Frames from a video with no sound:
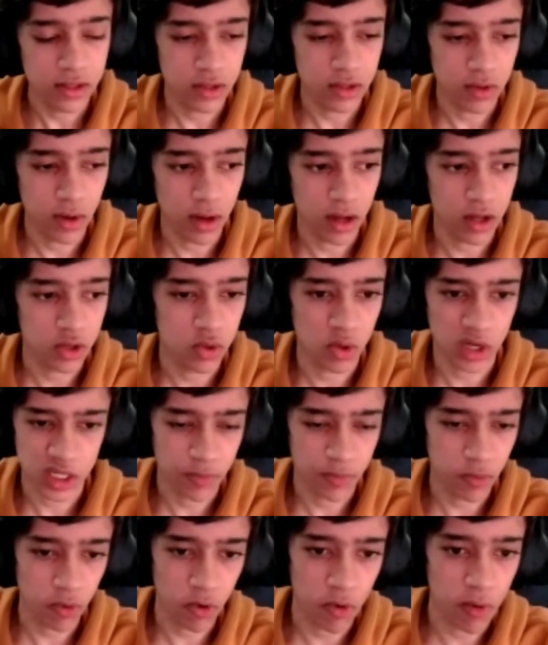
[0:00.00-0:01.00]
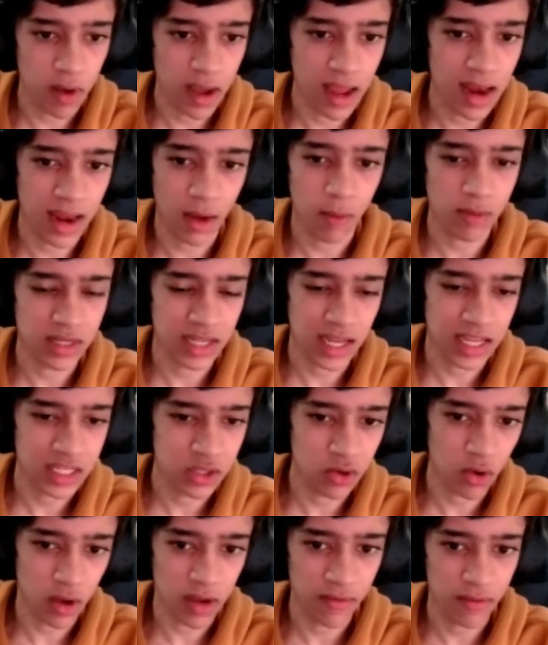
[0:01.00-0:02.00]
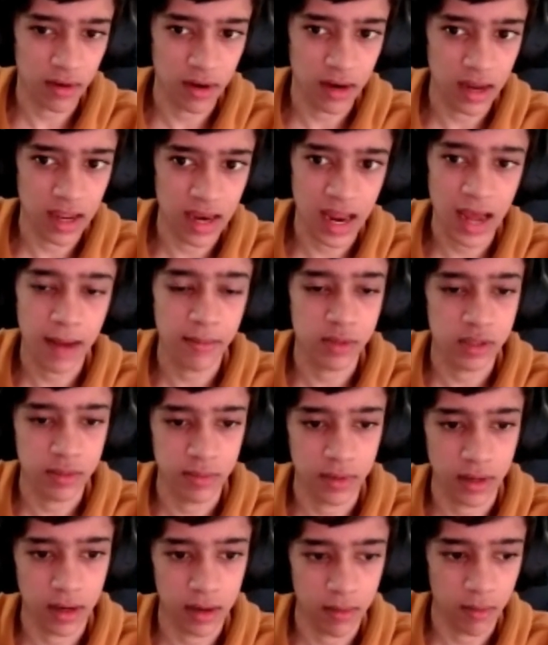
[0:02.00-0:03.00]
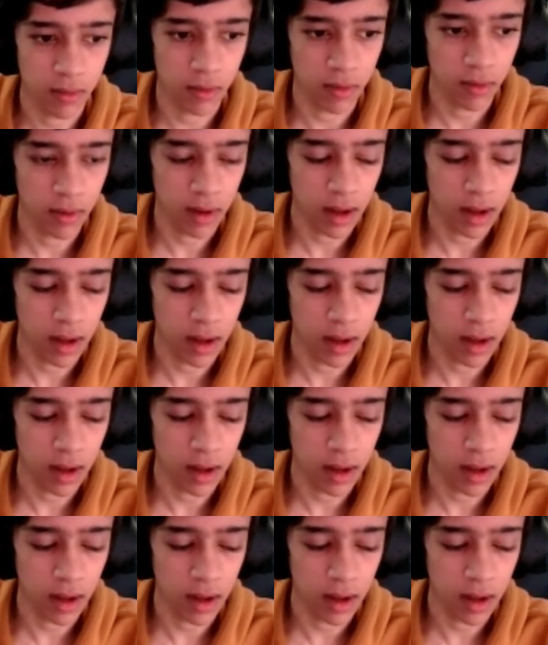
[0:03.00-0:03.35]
to explore it, and almost like it's not even inhabitable anymore.